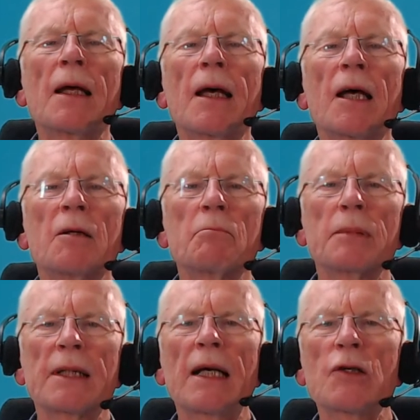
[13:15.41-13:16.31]

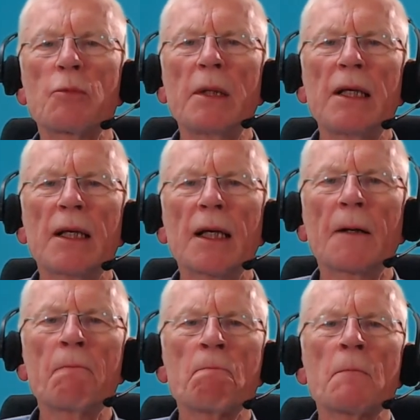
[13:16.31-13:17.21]
but they're speaking,
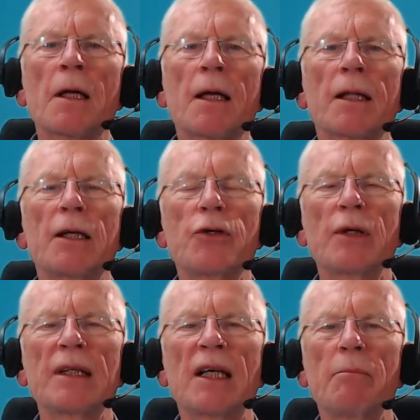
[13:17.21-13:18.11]
they're
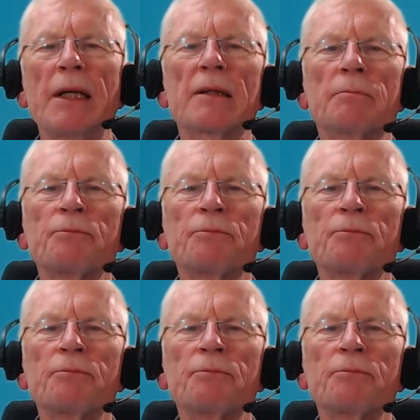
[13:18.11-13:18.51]
doing their bit,